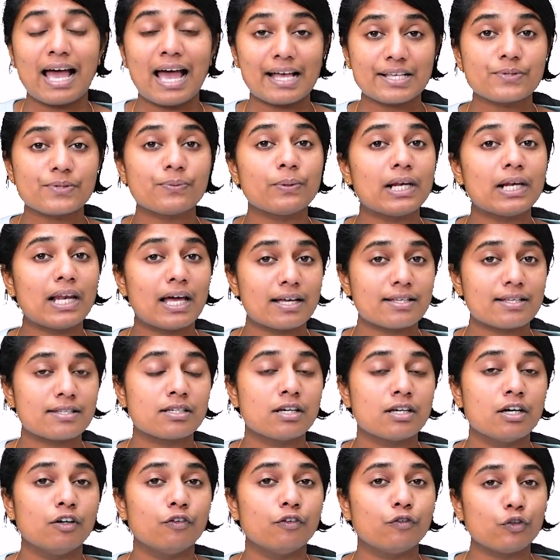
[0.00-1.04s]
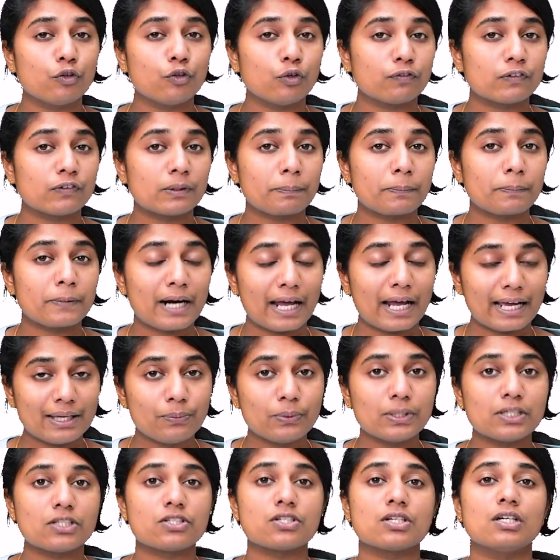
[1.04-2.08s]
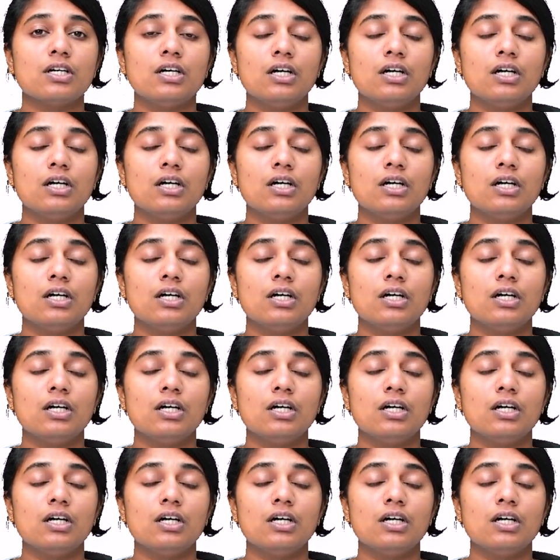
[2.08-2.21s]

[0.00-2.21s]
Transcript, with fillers: as well as few of the private